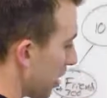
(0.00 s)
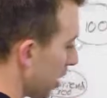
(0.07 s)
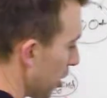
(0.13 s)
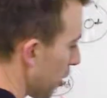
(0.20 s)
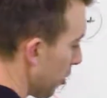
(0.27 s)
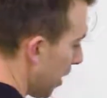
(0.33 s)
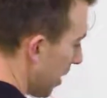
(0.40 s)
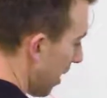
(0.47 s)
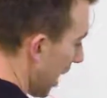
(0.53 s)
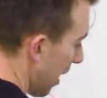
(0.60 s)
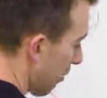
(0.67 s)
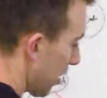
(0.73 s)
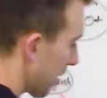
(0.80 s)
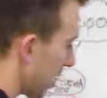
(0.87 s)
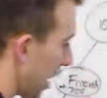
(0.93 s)
up to you
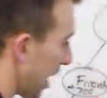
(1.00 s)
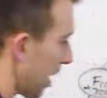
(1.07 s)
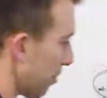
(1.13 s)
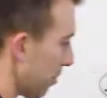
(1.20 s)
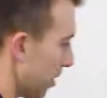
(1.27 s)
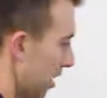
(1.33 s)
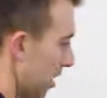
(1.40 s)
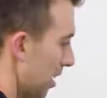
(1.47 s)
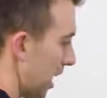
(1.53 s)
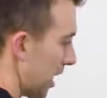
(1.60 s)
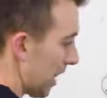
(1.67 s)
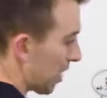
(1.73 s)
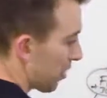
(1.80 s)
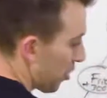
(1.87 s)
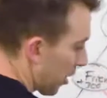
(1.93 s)
every time,
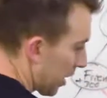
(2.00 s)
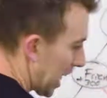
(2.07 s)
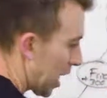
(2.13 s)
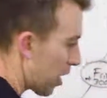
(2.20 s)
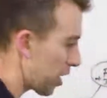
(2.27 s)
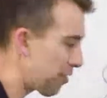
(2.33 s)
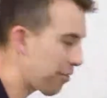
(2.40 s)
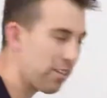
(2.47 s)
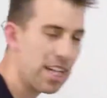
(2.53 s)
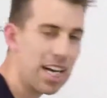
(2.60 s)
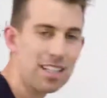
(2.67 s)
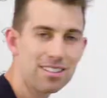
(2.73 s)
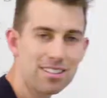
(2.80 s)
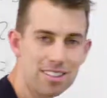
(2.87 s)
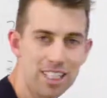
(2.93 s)
and they start counting for
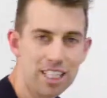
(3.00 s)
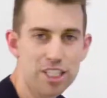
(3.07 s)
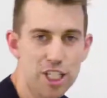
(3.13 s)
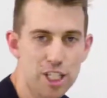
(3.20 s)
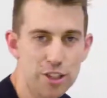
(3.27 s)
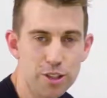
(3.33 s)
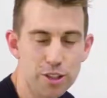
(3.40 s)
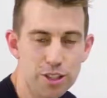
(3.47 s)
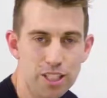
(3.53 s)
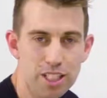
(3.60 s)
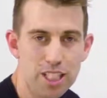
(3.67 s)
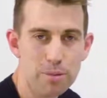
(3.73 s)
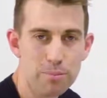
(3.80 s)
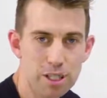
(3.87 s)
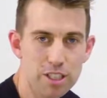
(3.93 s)
that
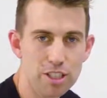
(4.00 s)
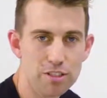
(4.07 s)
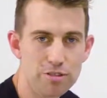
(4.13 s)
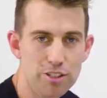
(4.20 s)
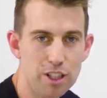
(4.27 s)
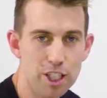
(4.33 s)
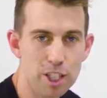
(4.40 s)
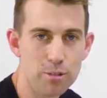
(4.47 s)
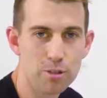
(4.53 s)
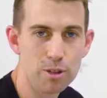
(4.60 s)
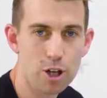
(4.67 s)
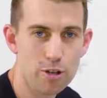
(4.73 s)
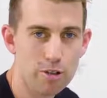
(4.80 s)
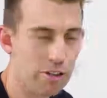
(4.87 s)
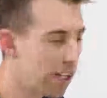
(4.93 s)
600 business
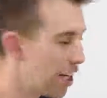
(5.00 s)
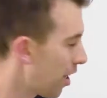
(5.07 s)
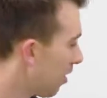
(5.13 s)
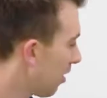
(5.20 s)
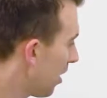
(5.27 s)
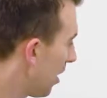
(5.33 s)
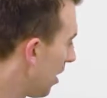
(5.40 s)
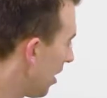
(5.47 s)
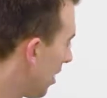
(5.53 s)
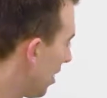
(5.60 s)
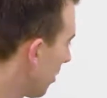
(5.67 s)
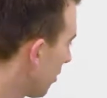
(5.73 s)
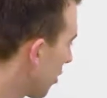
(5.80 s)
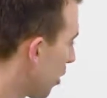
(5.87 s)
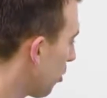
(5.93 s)
volume over there.
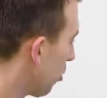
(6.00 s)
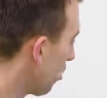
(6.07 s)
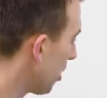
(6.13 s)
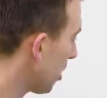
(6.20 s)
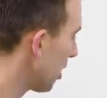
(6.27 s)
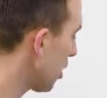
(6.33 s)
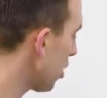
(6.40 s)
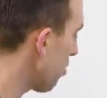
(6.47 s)
So